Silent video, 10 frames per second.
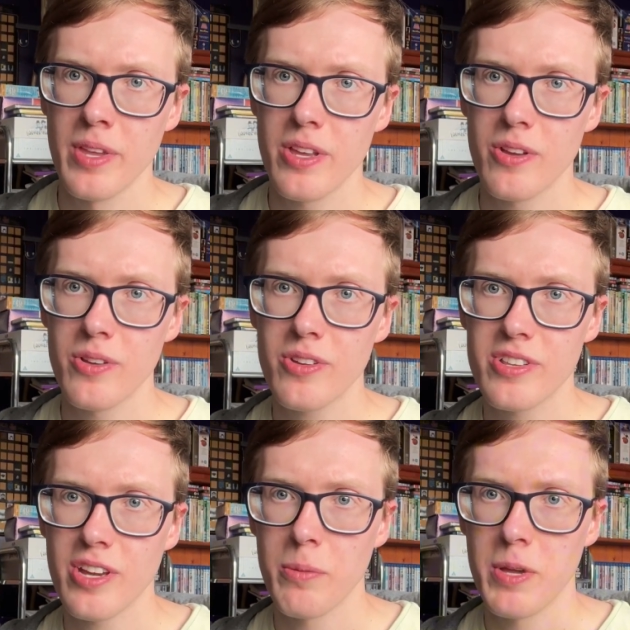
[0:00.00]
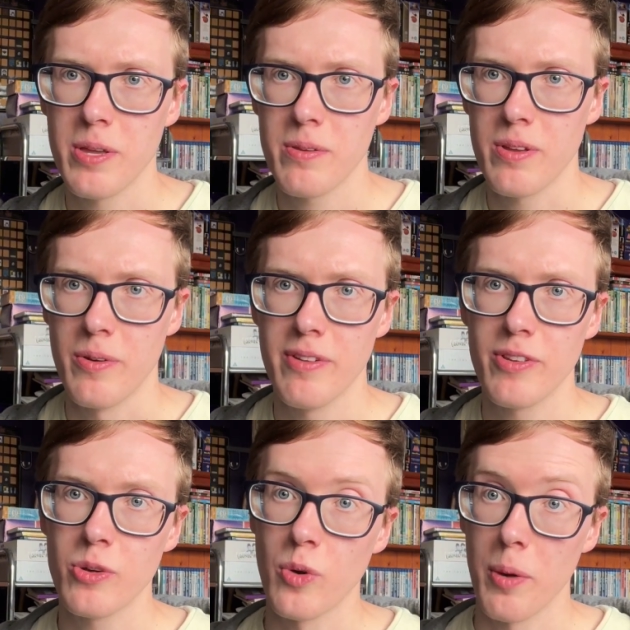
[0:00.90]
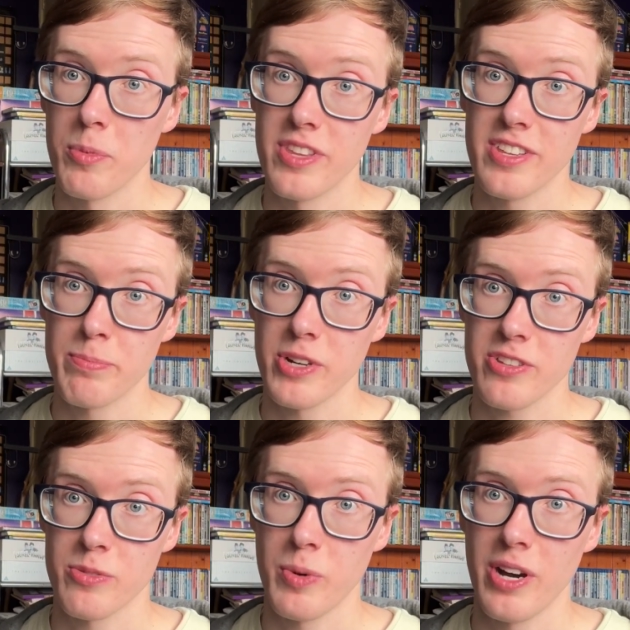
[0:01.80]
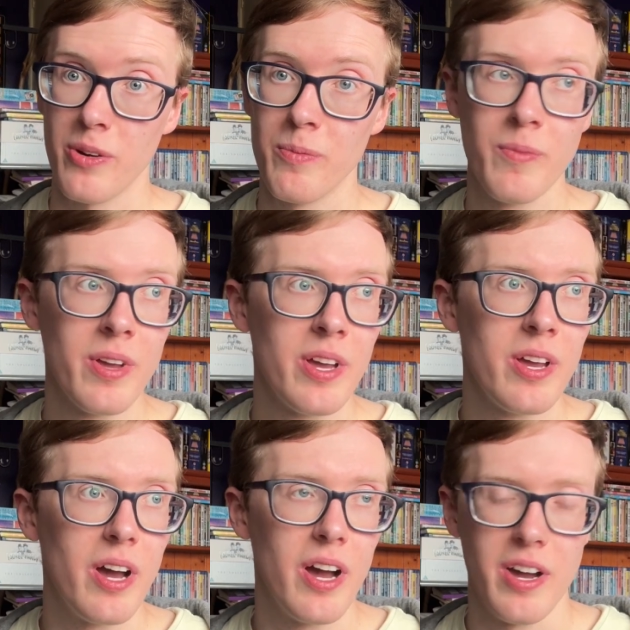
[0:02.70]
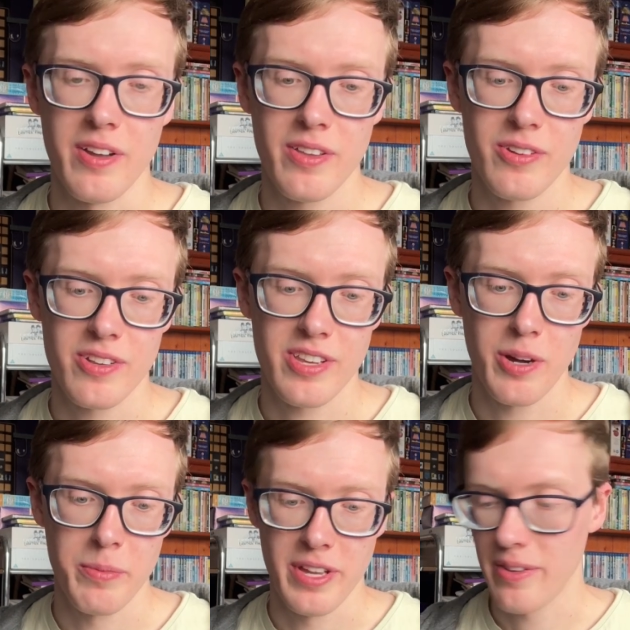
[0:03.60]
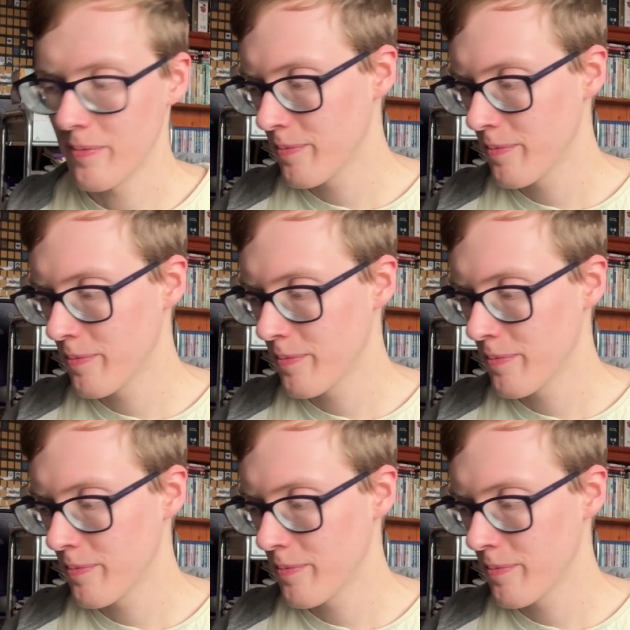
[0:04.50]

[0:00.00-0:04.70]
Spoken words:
You could tell me, if you grew up with these books as well. You could tell me,